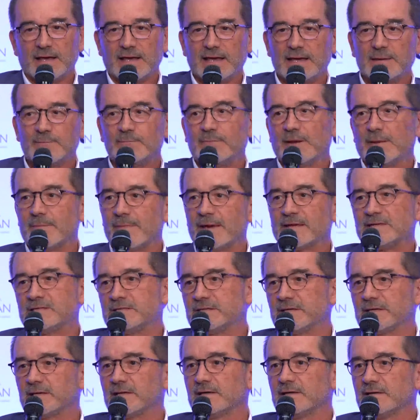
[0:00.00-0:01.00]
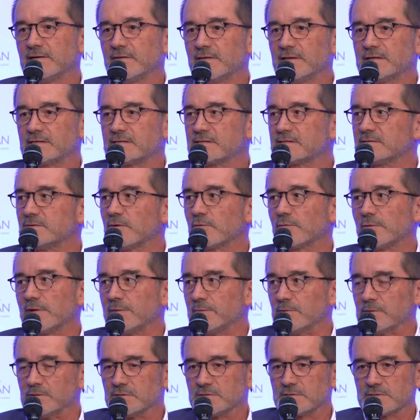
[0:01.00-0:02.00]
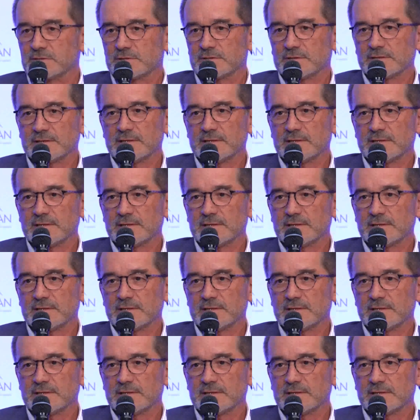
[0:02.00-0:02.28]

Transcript: implementing this agreement.